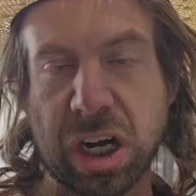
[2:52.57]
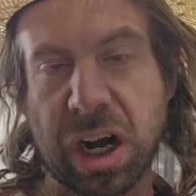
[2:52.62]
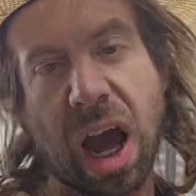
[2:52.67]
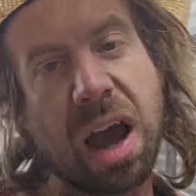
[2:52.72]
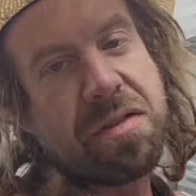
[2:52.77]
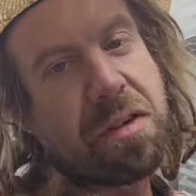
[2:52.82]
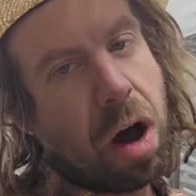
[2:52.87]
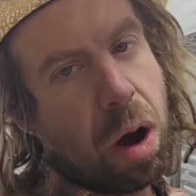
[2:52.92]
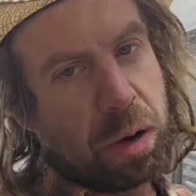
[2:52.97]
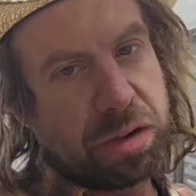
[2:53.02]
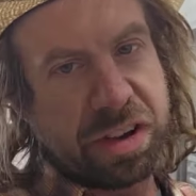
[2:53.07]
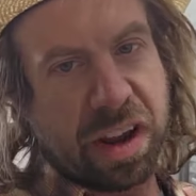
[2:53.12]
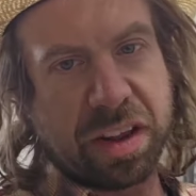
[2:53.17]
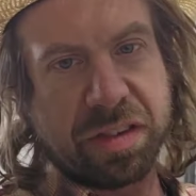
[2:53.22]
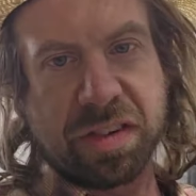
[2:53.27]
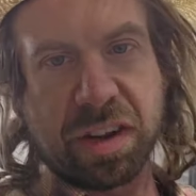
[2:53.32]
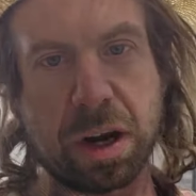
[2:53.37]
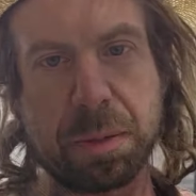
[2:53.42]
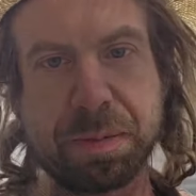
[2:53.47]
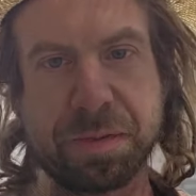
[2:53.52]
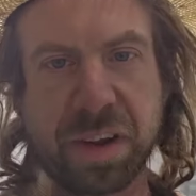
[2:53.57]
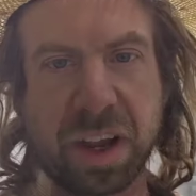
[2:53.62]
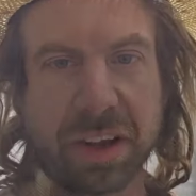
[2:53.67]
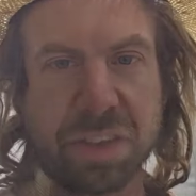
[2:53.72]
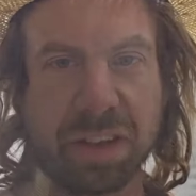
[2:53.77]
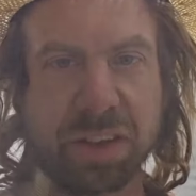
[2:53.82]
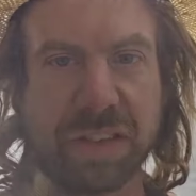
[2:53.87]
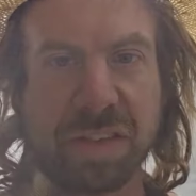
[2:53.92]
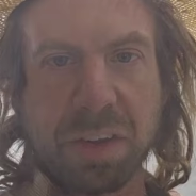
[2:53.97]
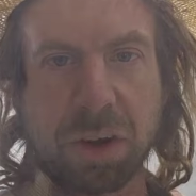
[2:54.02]
And I've always had setups
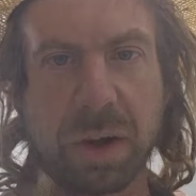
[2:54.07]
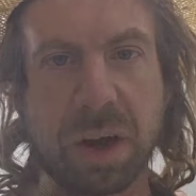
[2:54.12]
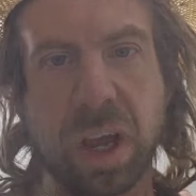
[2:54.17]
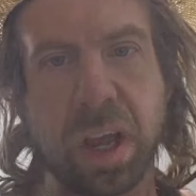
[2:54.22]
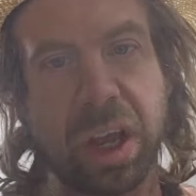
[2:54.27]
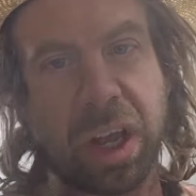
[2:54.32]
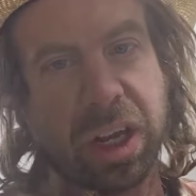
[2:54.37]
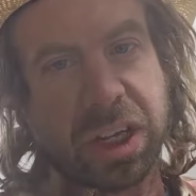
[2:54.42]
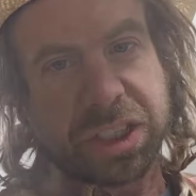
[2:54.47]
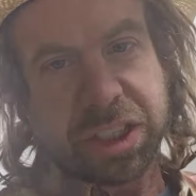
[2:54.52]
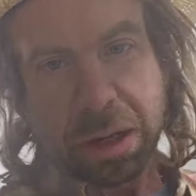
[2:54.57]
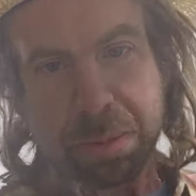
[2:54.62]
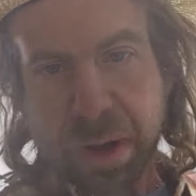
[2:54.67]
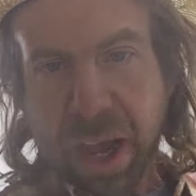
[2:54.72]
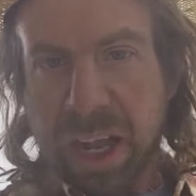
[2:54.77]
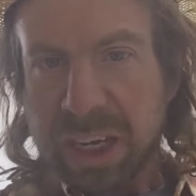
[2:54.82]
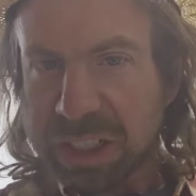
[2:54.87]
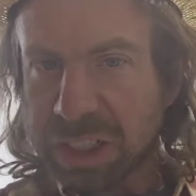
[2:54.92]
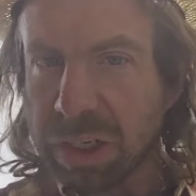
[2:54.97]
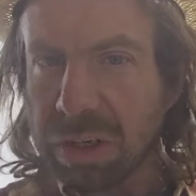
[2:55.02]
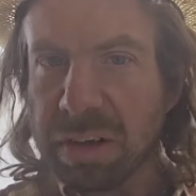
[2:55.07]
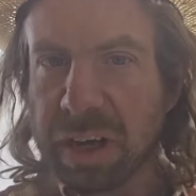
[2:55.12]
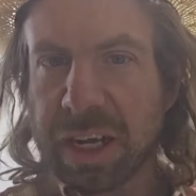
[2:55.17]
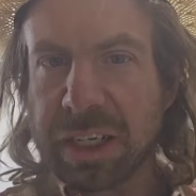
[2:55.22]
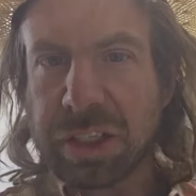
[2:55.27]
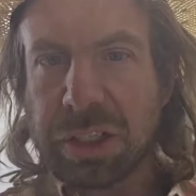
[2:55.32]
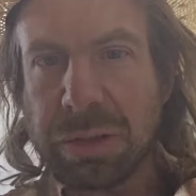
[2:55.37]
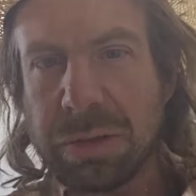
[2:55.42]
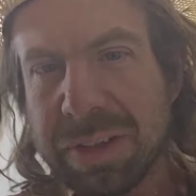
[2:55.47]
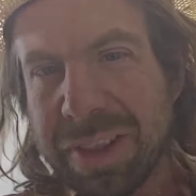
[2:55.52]
like this. So some guys don't
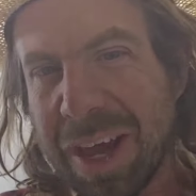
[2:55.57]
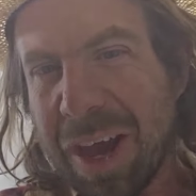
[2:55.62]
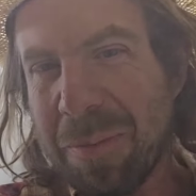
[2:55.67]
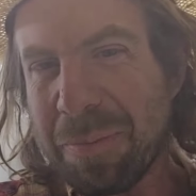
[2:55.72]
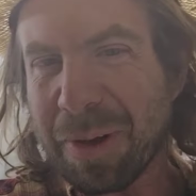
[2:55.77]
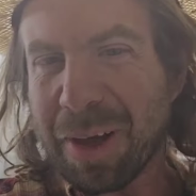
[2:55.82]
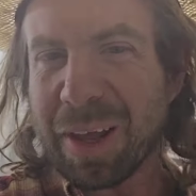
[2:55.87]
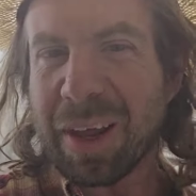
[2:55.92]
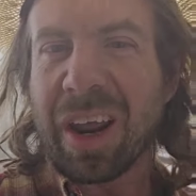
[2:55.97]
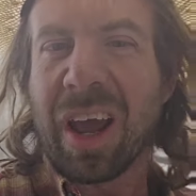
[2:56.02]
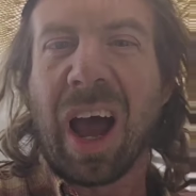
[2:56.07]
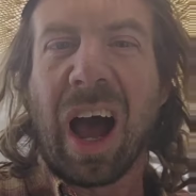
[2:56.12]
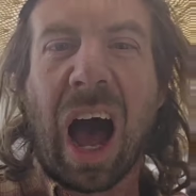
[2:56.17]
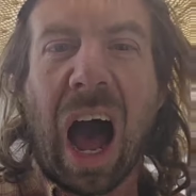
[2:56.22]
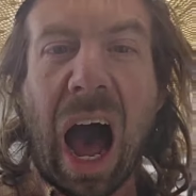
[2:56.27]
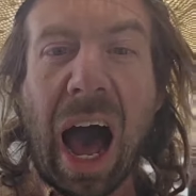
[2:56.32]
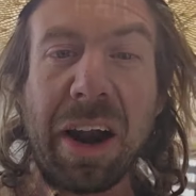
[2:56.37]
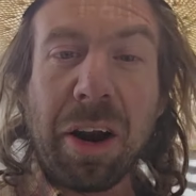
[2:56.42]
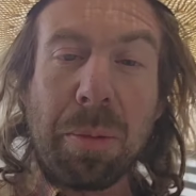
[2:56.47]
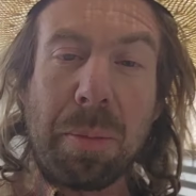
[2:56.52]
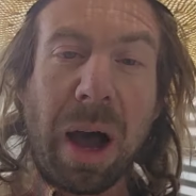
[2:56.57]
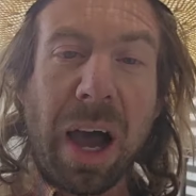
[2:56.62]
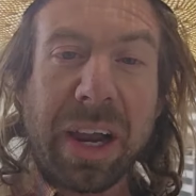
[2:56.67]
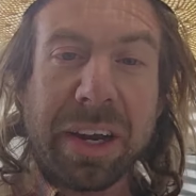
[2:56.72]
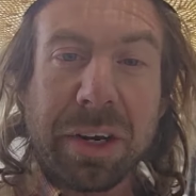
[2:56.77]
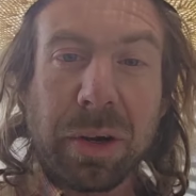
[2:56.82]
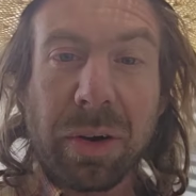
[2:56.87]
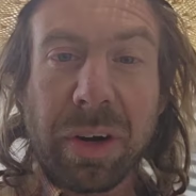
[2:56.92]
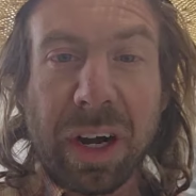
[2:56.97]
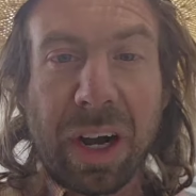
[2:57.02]
like doing that, but I don't
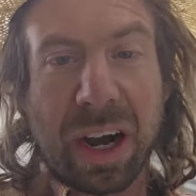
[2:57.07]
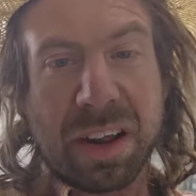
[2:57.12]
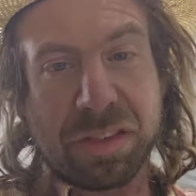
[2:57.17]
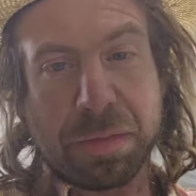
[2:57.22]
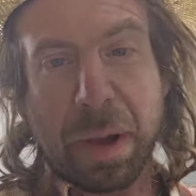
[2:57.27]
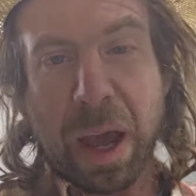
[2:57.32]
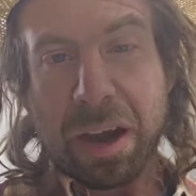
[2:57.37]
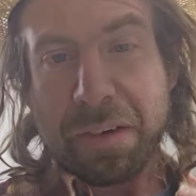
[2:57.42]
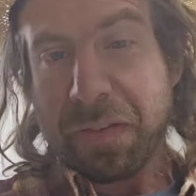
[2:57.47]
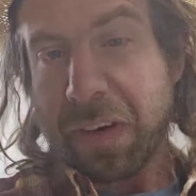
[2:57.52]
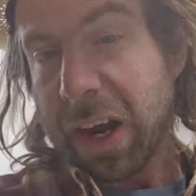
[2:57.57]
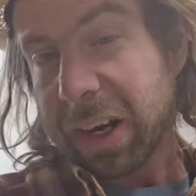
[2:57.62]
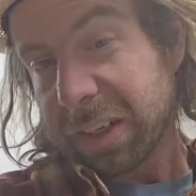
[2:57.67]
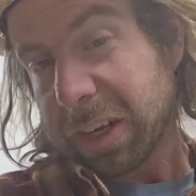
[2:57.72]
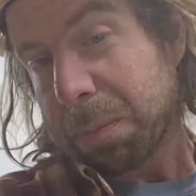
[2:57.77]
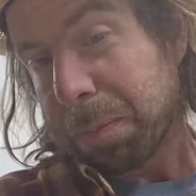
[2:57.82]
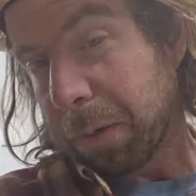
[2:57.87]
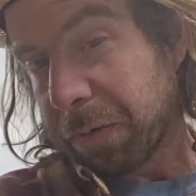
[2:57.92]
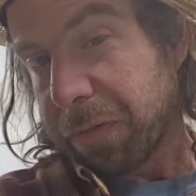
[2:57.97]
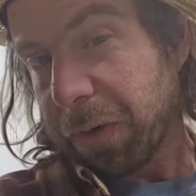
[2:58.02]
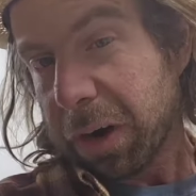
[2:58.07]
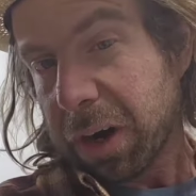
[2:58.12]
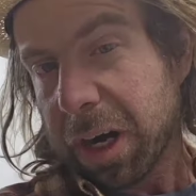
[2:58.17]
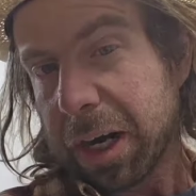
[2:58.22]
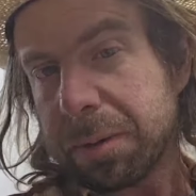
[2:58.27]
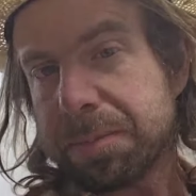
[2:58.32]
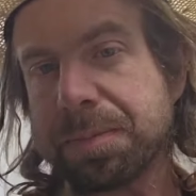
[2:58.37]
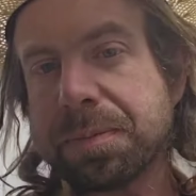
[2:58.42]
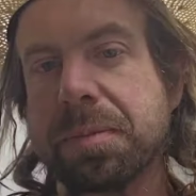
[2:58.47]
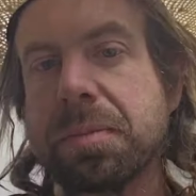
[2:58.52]
mind doing it. As a matter of fact, I prefer
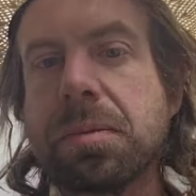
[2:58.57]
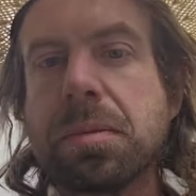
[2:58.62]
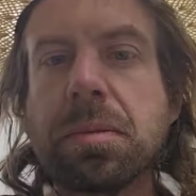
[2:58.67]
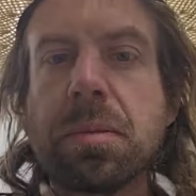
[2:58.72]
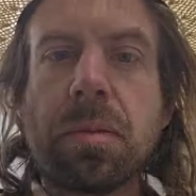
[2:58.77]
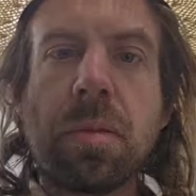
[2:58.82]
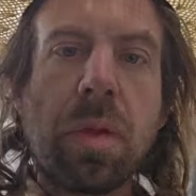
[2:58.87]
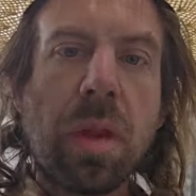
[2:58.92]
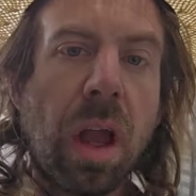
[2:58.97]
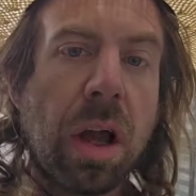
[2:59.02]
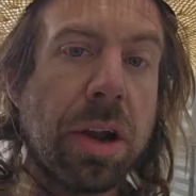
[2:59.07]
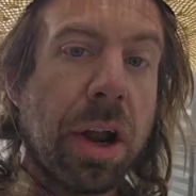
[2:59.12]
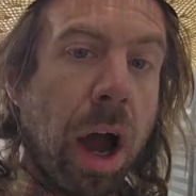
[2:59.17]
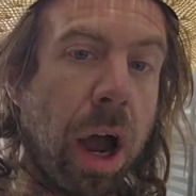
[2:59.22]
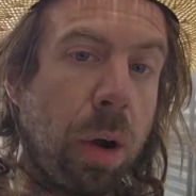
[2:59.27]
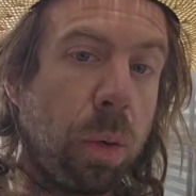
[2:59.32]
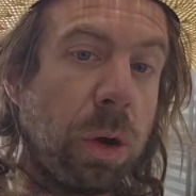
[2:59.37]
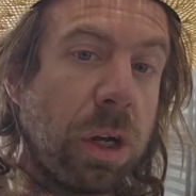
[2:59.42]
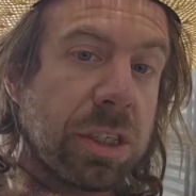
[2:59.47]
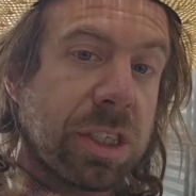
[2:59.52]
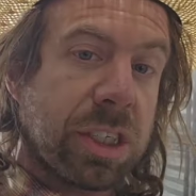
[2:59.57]
it. Now, I will